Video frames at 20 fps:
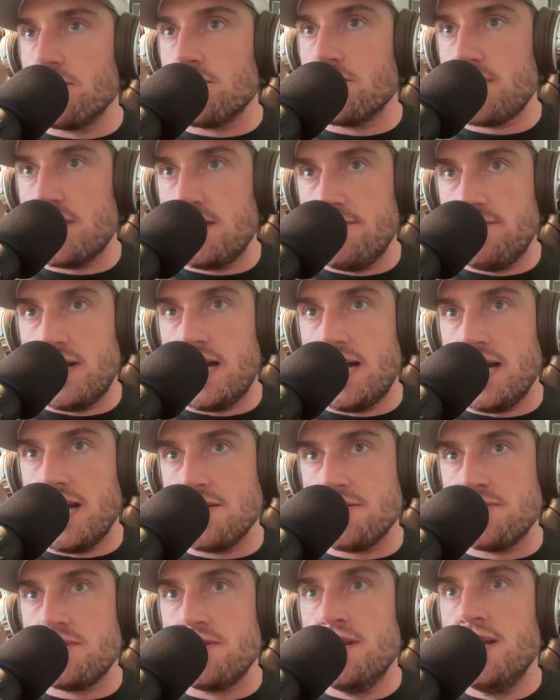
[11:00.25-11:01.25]
set of
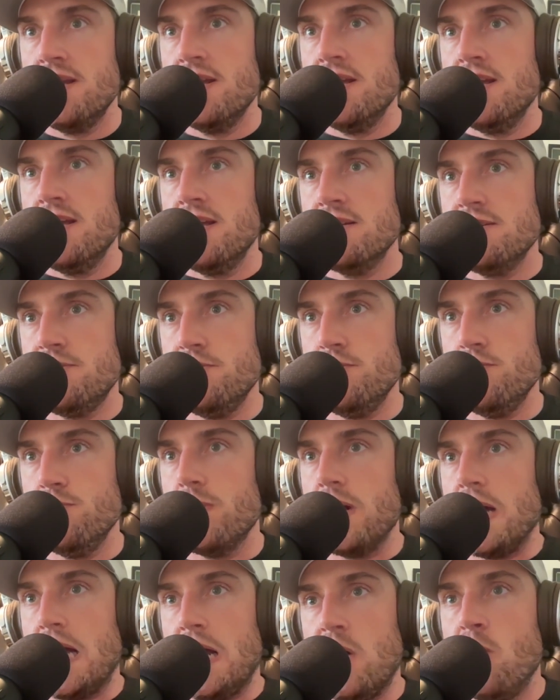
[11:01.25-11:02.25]
eyes
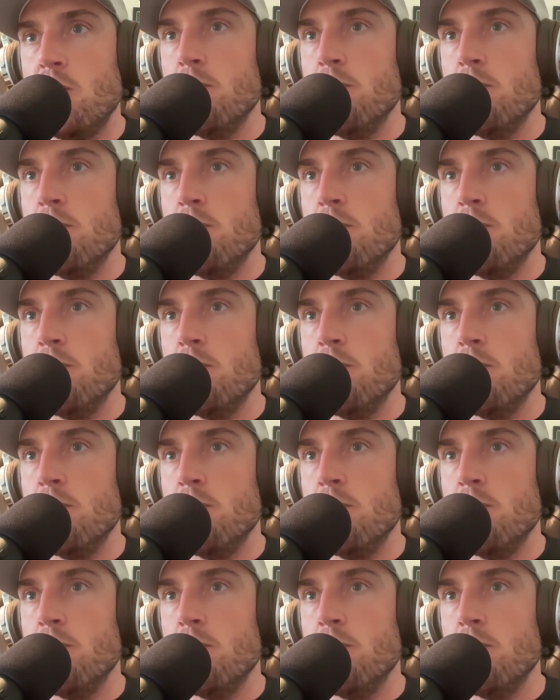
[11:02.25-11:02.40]
to help